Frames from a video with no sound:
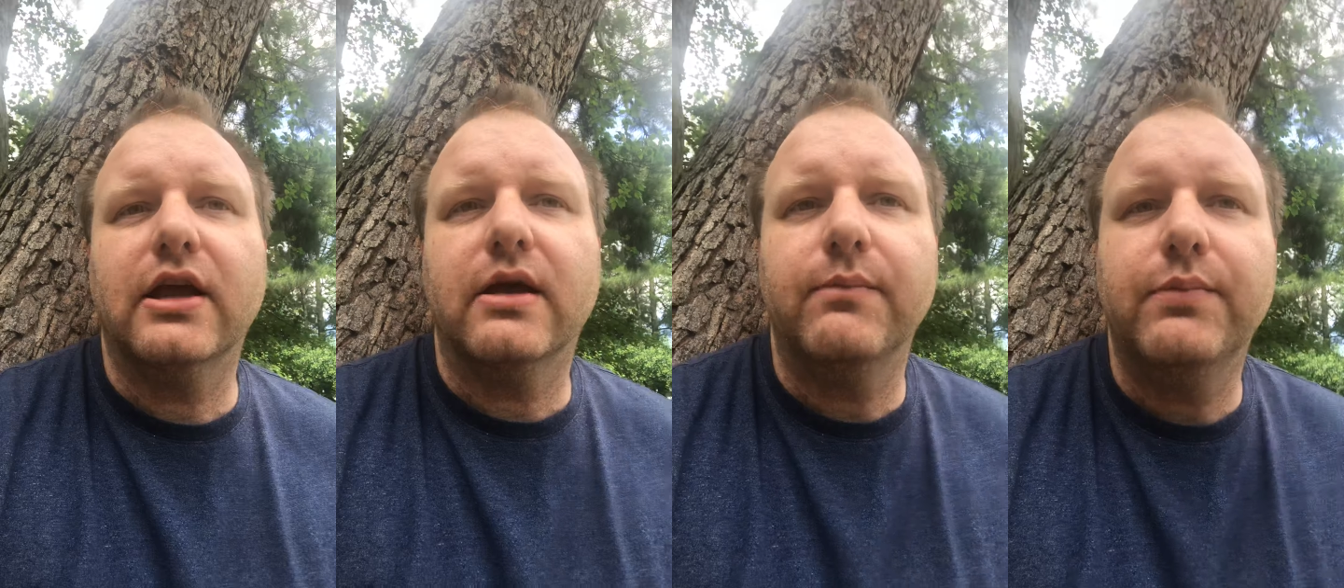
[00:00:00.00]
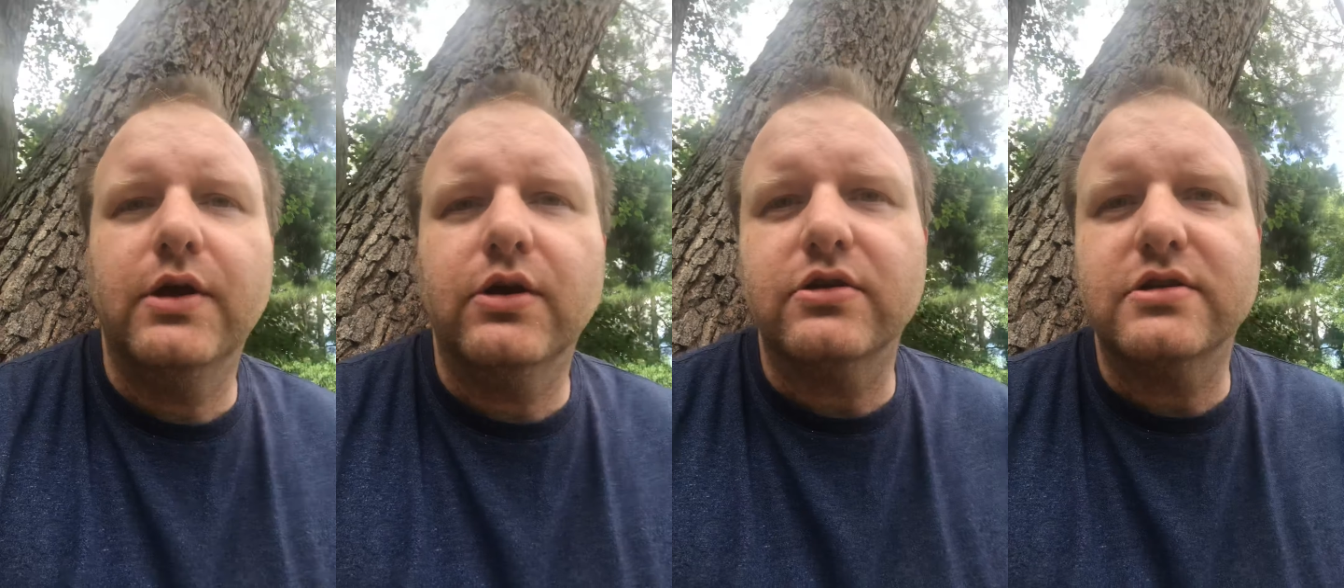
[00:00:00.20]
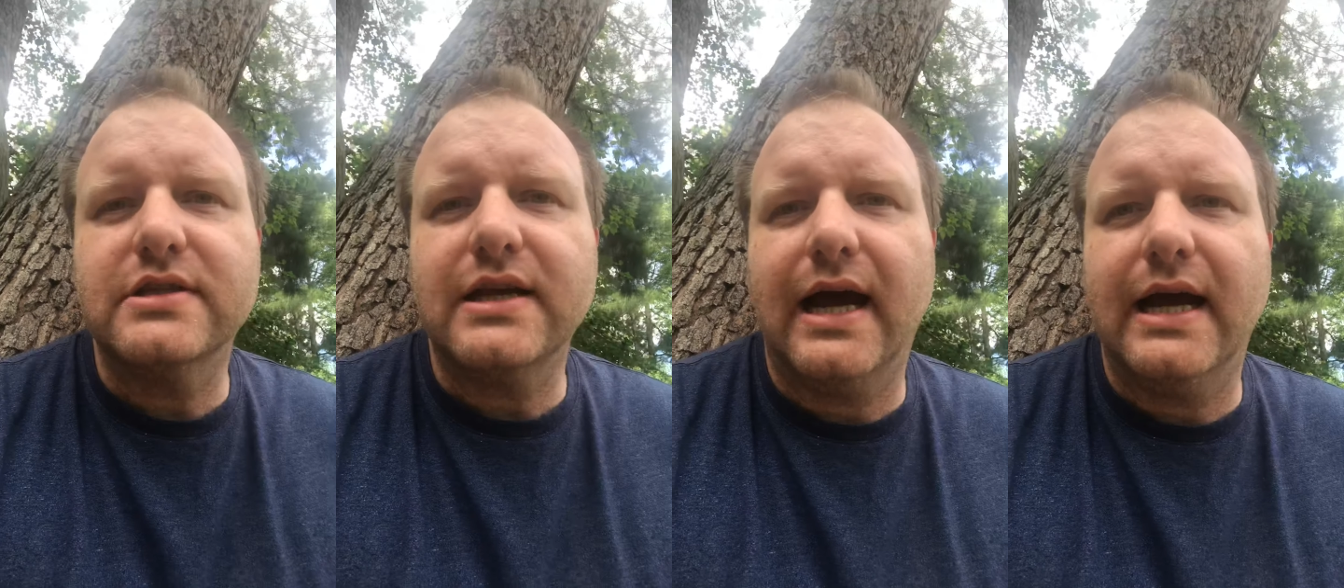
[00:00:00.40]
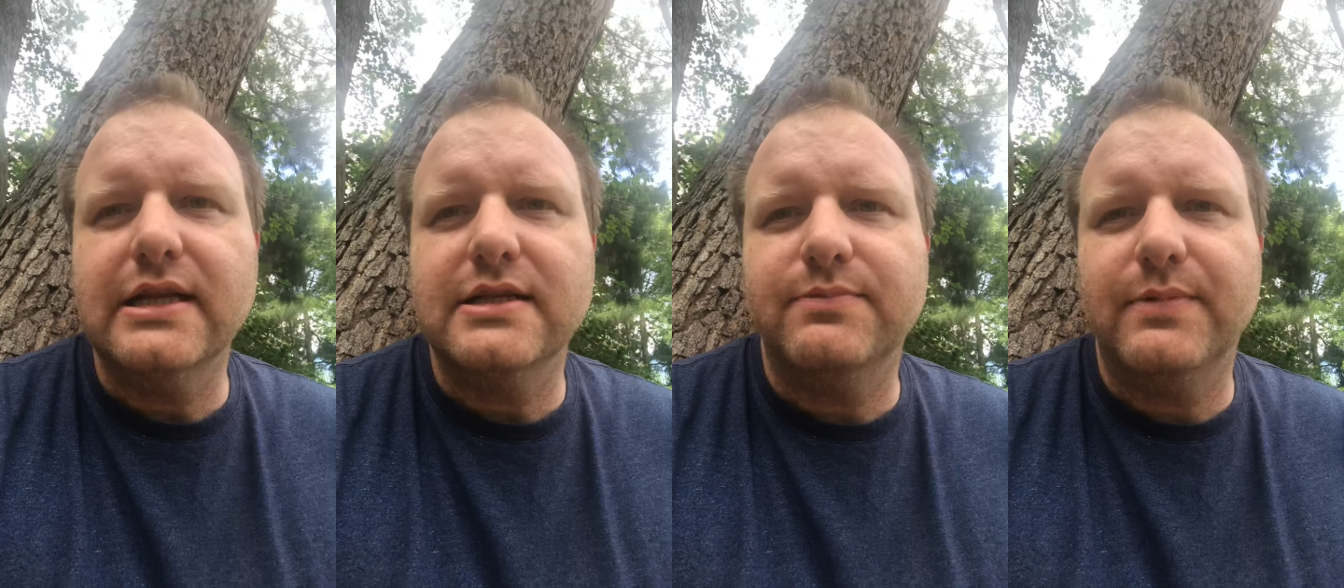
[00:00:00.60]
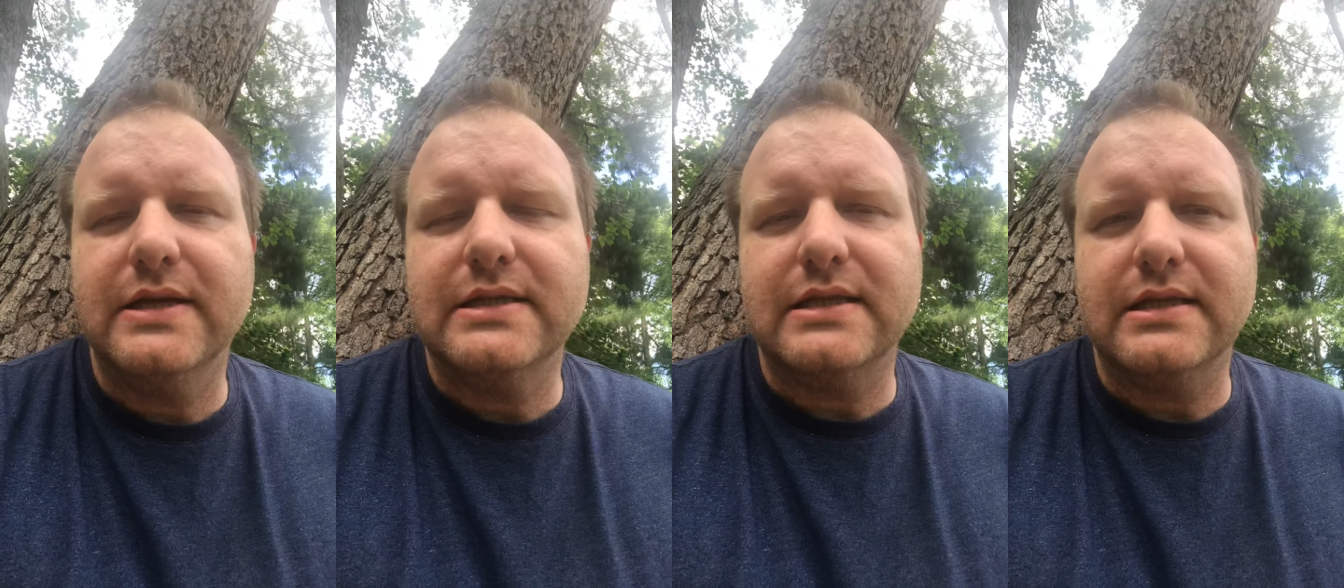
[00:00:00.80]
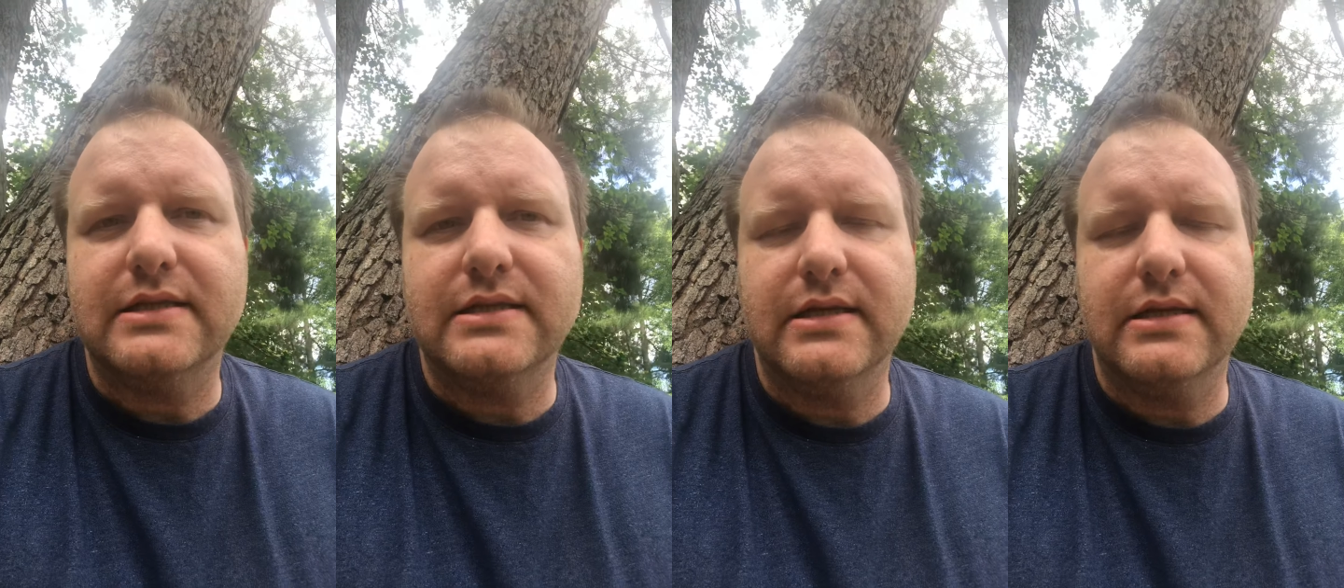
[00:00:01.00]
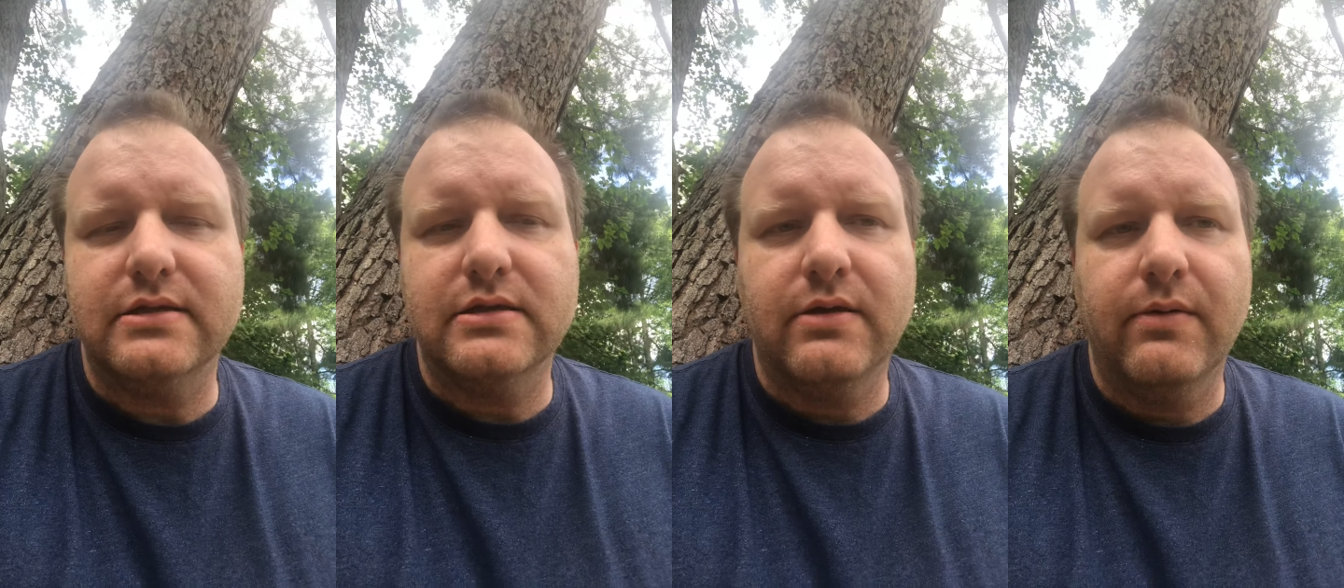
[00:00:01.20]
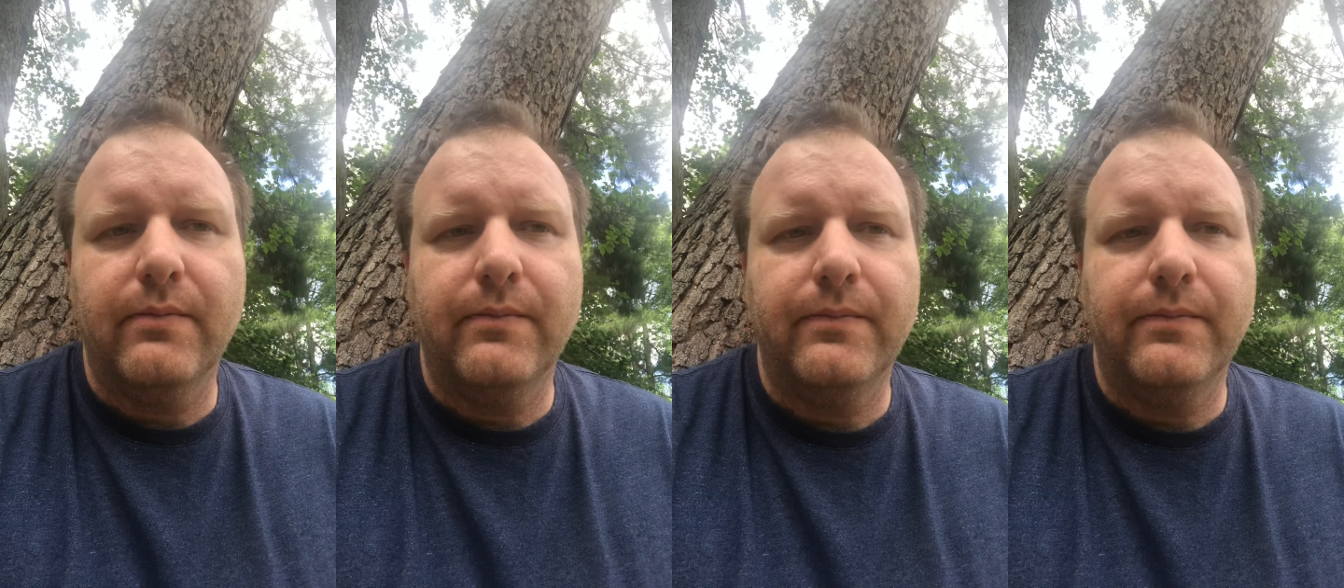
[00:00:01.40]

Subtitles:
computer science businesses.